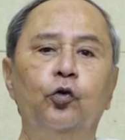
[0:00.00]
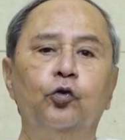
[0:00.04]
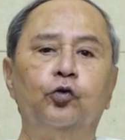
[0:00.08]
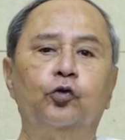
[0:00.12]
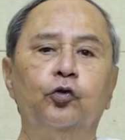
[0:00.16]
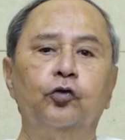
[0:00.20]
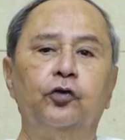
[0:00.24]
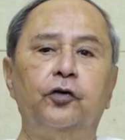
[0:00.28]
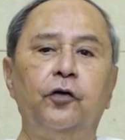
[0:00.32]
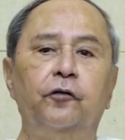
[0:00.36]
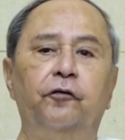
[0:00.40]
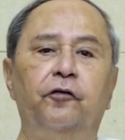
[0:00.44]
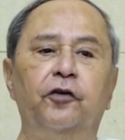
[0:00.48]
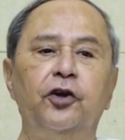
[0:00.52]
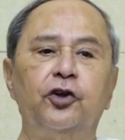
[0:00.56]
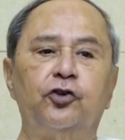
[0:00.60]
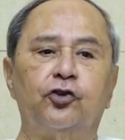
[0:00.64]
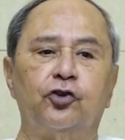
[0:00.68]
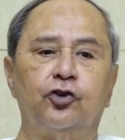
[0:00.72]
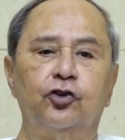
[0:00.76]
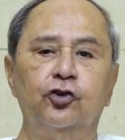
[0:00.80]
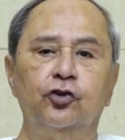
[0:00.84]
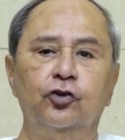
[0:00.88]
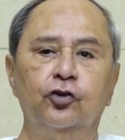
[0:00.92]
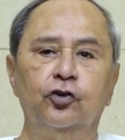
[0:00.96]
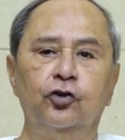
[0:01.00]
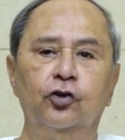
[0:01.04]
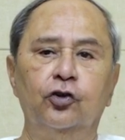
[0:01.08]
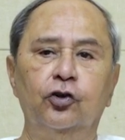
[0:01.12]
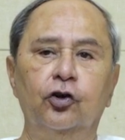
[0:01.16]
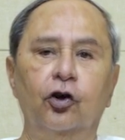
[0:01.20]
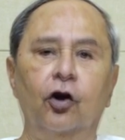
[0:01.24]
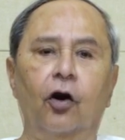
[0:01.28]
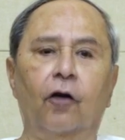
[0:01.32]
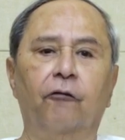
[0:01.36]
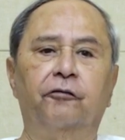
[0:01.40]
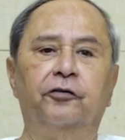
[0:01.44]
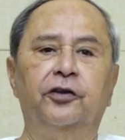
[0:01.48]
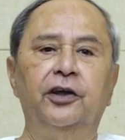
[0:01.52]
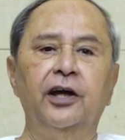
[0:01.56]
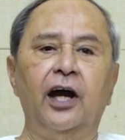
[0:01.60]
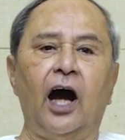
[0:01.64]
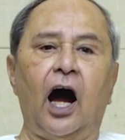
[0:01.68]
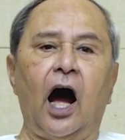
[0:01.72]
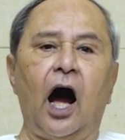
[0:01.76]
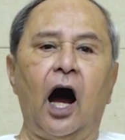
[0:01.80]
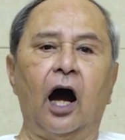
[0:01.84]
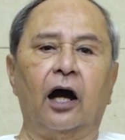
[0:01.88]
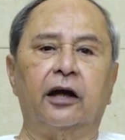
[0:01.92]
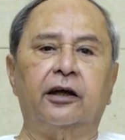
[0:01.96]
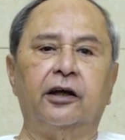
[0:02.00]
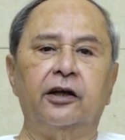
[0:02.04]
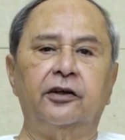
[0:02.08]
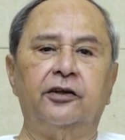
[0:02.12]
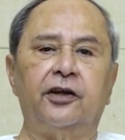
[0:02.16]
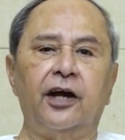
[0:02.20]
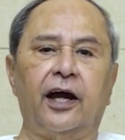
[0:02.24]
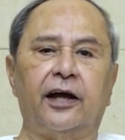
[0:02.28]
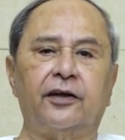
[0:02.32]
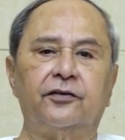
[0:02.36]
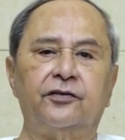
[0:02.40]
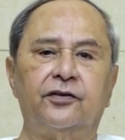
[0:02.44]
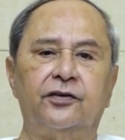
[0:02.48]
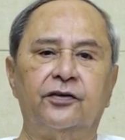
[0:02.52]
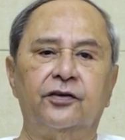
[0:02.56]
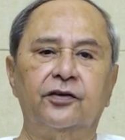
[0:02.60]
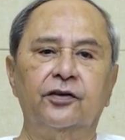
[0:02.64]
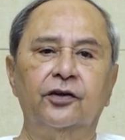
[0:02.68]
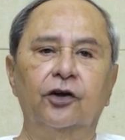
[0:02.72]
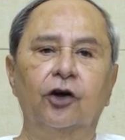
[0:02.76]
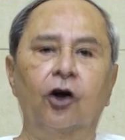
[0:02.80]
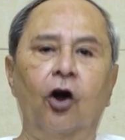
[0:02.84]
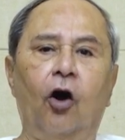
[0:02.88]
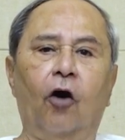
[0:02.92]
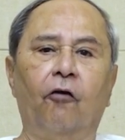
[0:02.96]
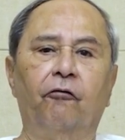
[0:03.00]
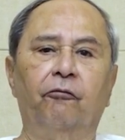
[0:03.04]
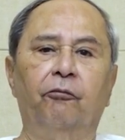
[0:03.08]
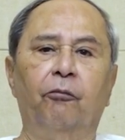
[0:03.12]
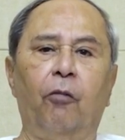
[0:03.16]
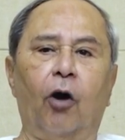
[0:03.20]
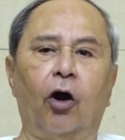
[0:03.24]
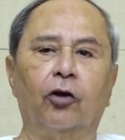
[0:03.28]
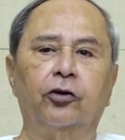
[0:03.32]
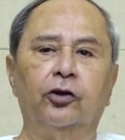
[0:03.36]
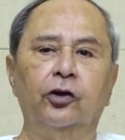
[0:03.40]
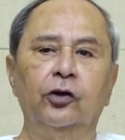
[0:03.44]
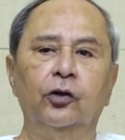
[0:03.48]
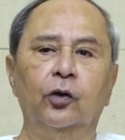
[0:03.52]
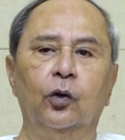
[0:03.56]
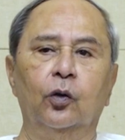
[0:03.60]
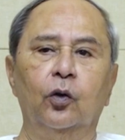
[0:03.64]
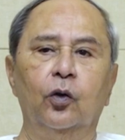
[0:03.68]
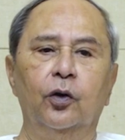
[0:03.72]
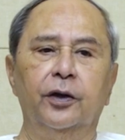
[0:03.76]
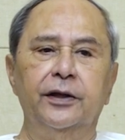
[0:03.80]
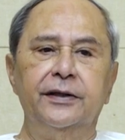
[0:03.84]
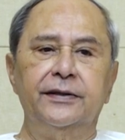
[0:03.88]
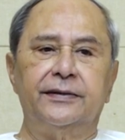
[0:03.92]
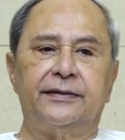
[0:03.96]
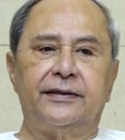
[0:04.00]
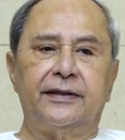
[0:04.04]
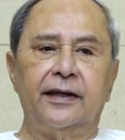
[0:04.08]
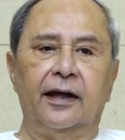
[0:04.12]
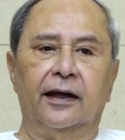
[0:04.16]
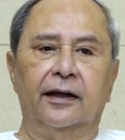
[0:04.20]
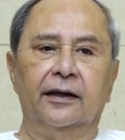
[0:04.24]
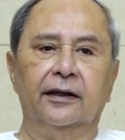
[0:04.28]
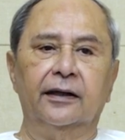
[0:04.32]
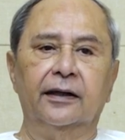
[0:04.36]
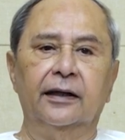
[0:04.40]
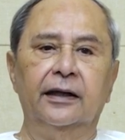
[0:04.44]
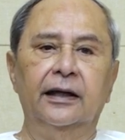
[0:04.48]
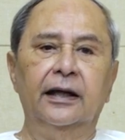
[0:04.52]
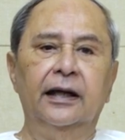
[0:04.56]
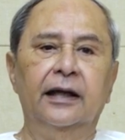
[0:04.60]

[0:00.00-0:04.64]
the vision of the architects of modern Odisha,